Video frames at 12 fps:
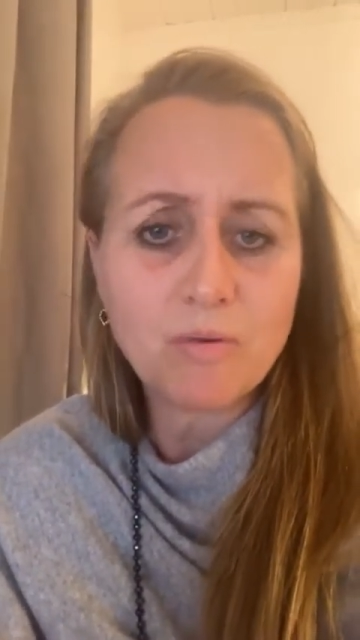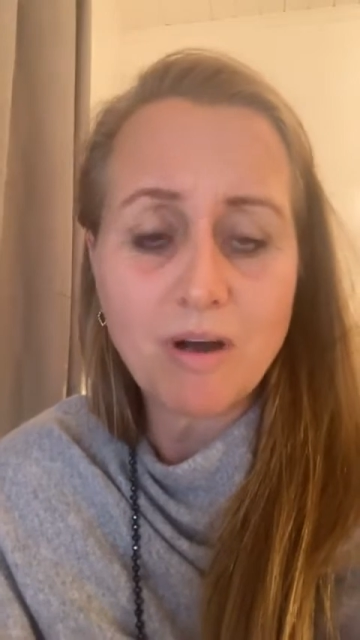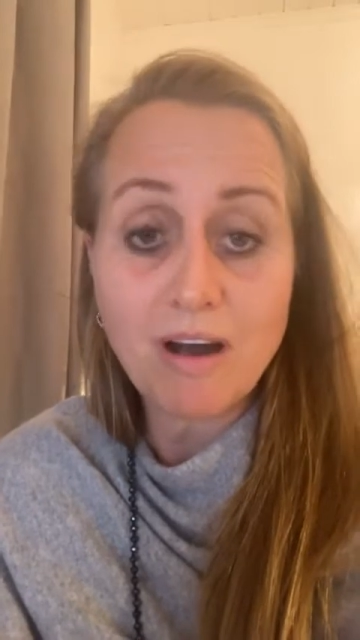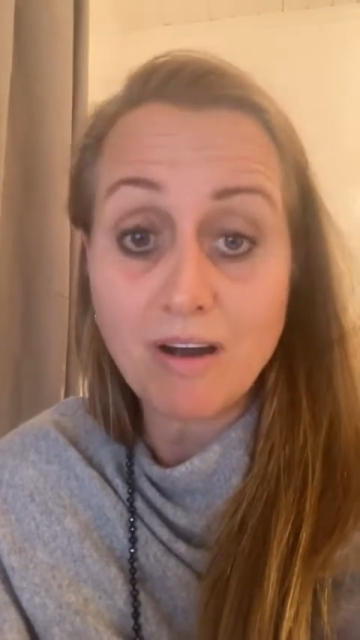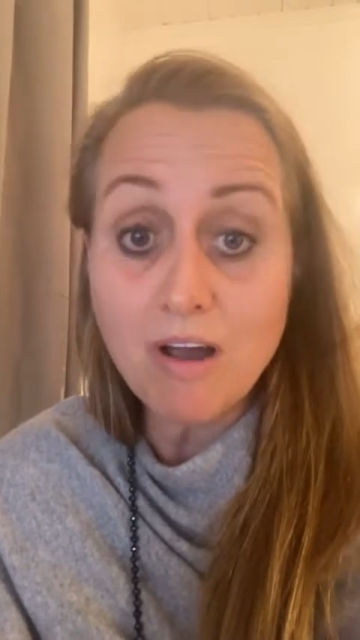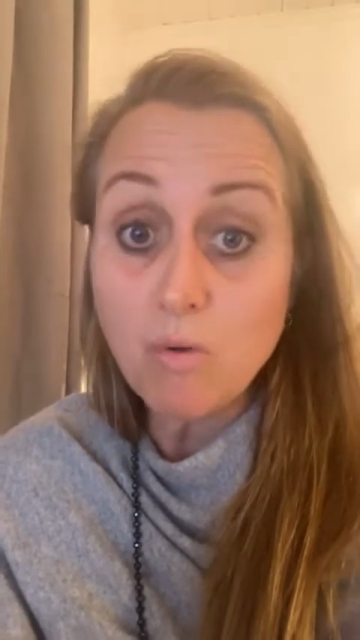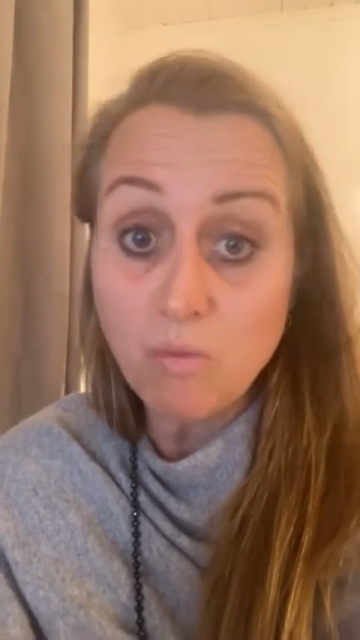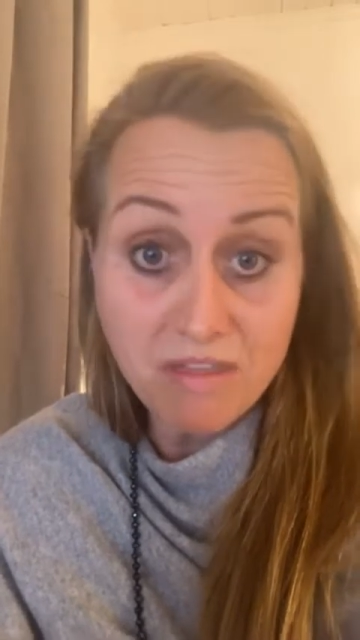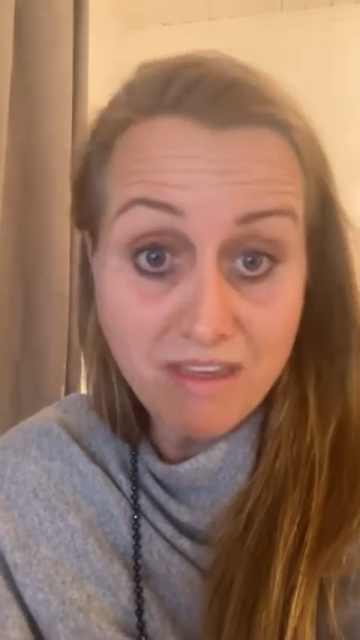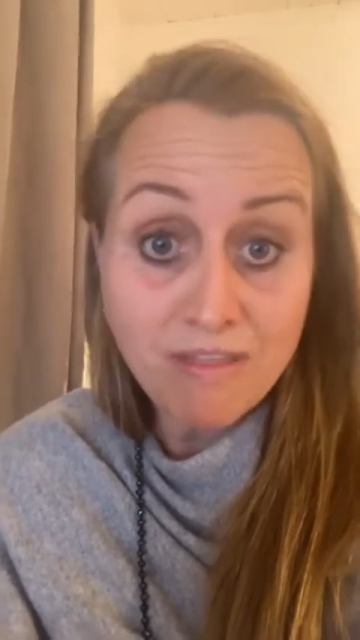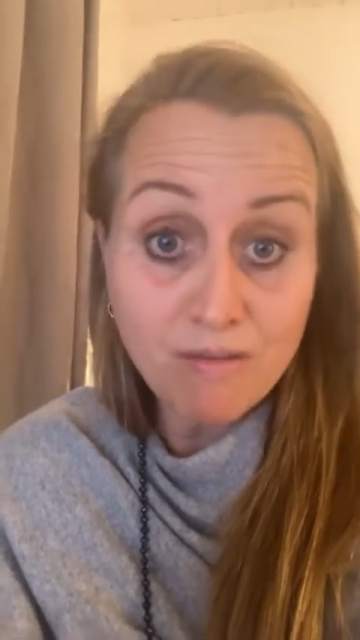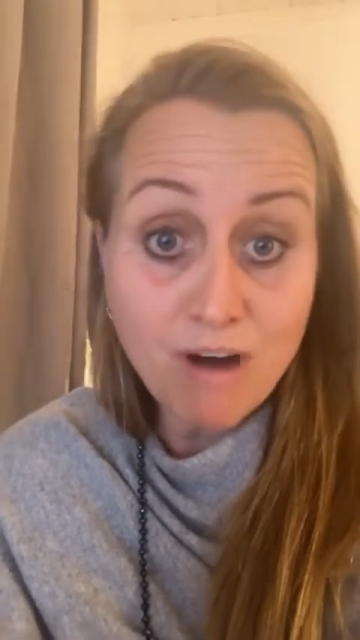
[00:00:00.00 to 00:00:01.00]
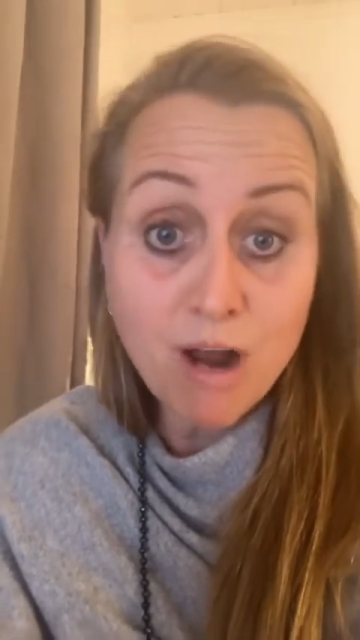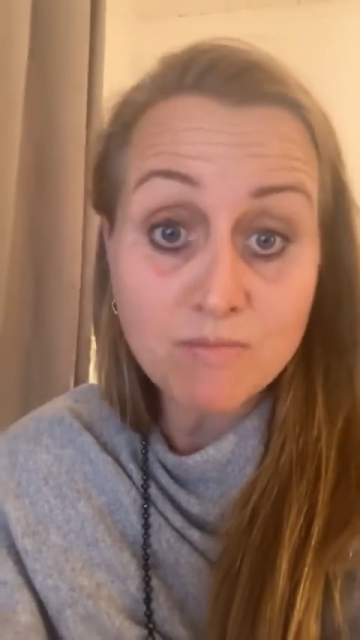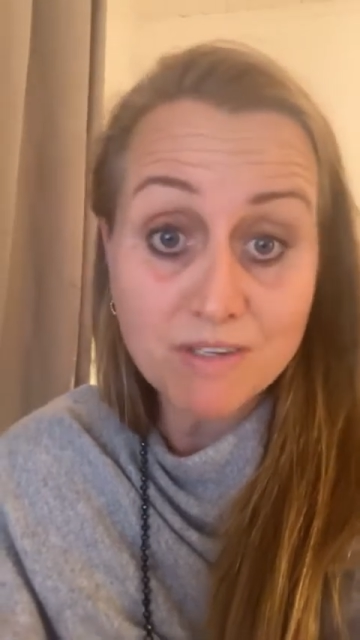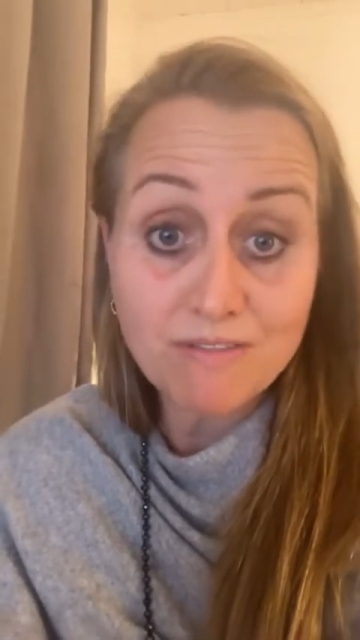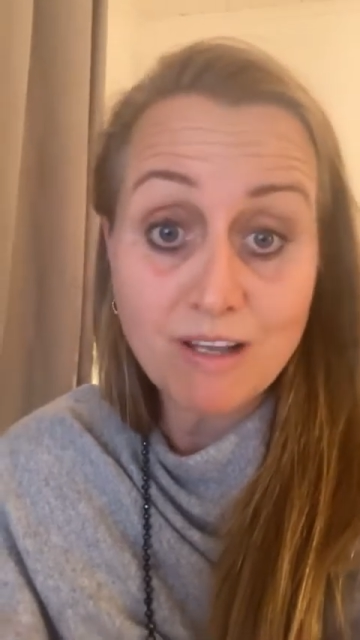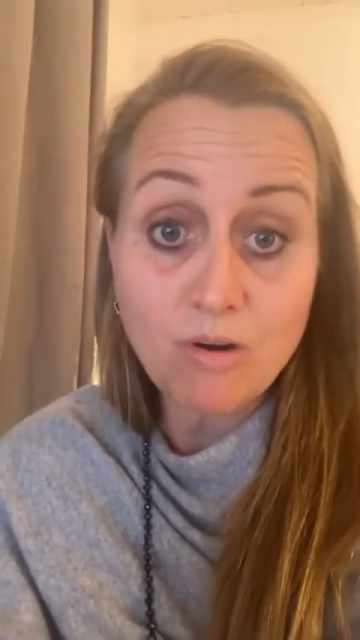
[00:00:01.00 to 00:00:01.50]
You are within the
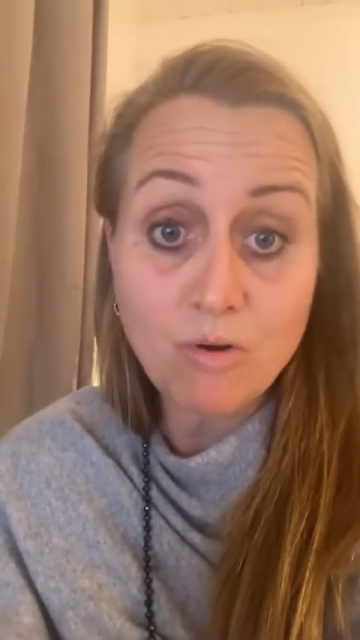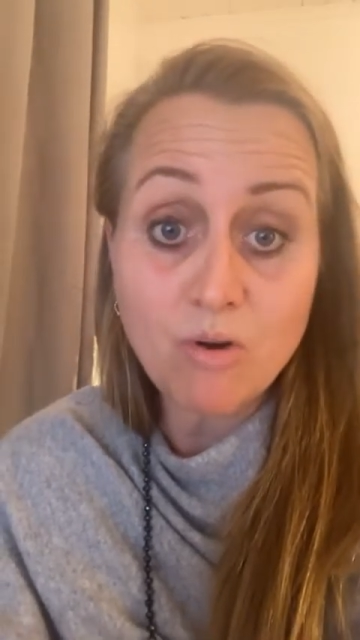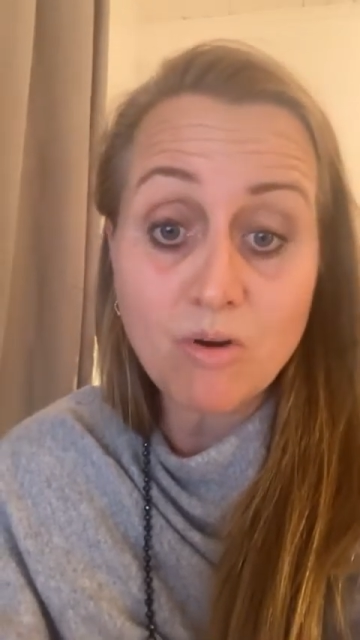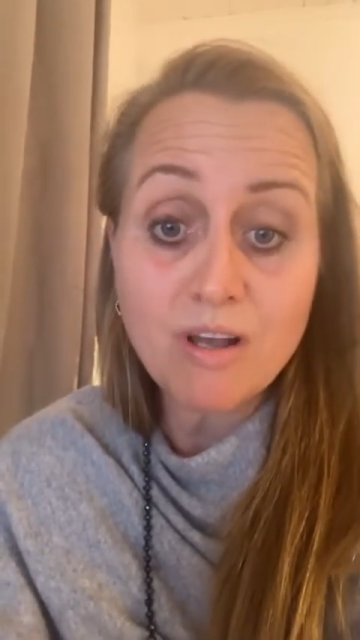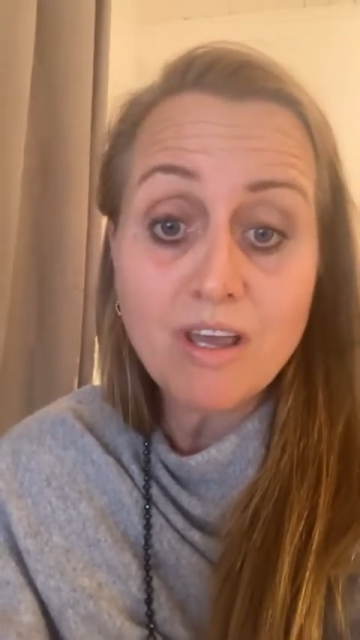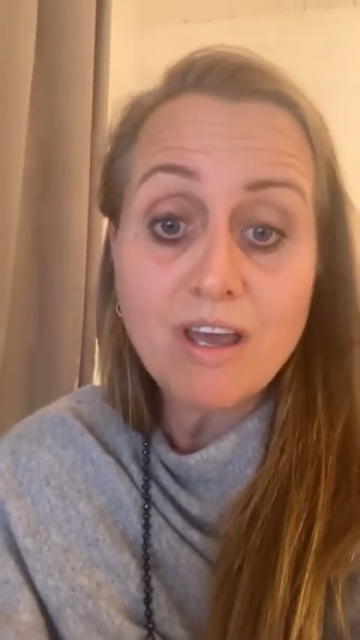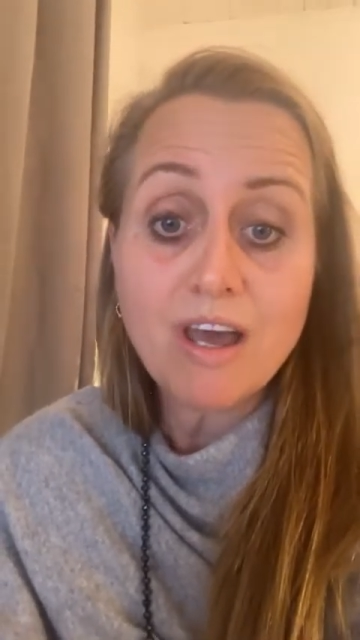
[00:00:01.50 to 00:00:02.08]
realms of the law.